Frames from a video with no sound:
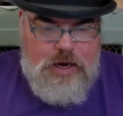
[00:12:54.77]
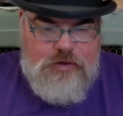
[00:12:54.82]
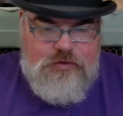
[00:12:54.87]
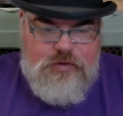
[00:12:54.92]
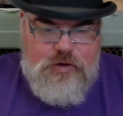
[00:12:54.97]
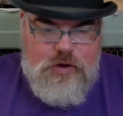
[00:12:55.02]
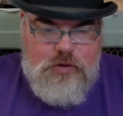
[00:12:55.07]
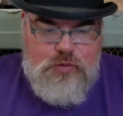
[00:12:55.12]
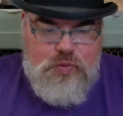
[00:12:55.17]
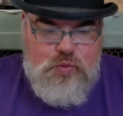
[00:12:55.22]
And it's
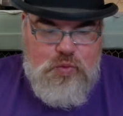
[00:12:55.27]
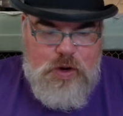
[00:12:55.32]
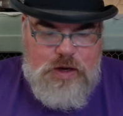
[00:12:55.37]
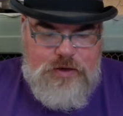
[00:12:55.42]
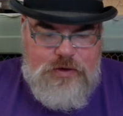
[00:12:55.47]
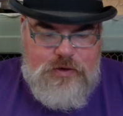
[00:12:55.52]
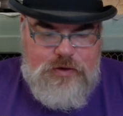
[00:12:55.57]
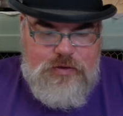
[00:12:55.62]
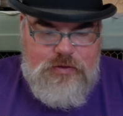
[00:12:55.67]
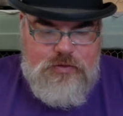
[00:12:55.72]
called
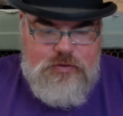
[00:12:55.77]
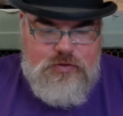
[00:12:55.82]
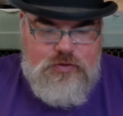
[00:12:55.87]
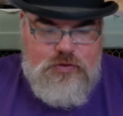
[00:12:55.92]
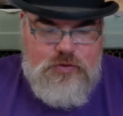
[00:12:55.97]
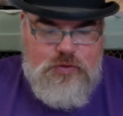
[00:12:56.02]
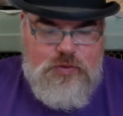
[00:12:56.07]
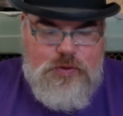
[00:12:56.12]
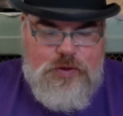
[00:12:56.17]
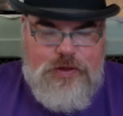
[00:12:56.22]
What Do You
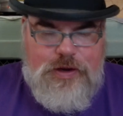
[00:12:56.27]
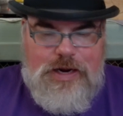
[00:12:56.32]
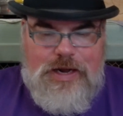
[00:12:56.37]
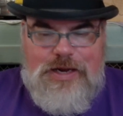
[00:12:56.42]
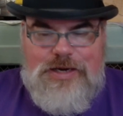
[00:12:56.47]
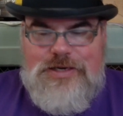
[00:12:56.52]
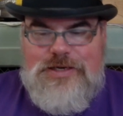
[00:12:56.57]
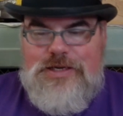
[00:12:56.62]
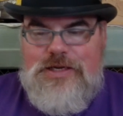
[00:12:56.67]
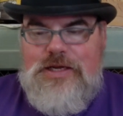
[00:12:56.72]
Do With an
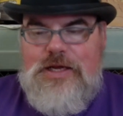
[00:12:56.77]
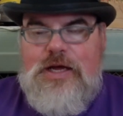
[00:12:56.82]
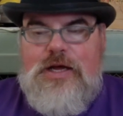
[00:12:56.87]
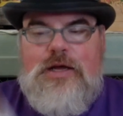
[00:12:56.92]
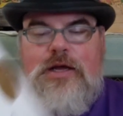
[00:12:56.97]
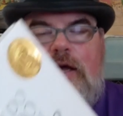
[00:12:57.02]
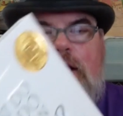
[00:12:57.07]
Idea?